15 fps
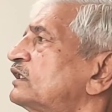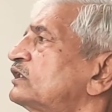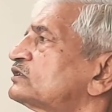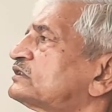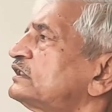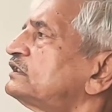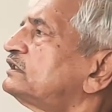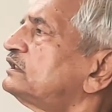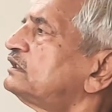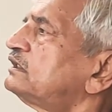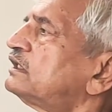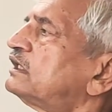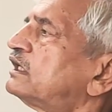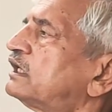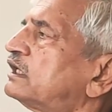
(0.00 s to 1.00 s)

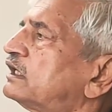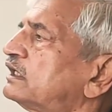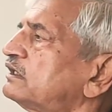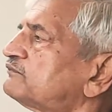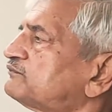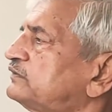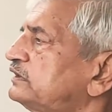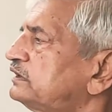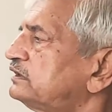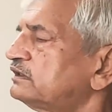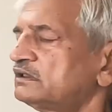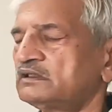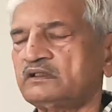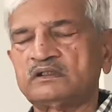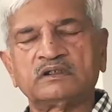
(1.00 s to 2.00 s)
if
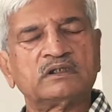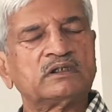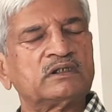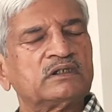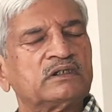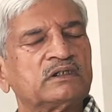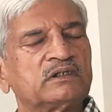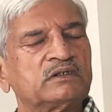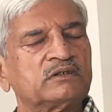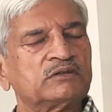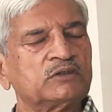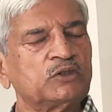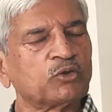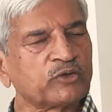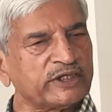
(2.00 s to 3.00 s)
the
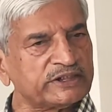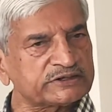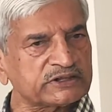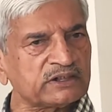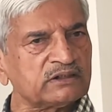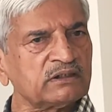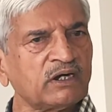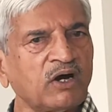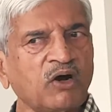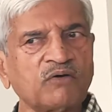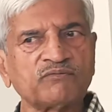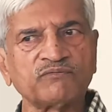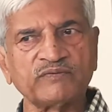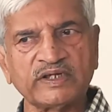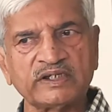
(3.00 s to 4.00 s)
location
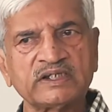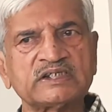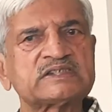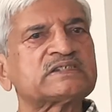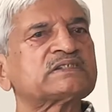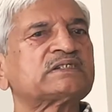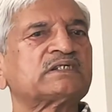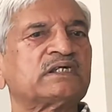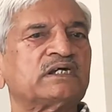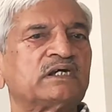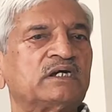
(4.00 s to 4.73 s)
of various,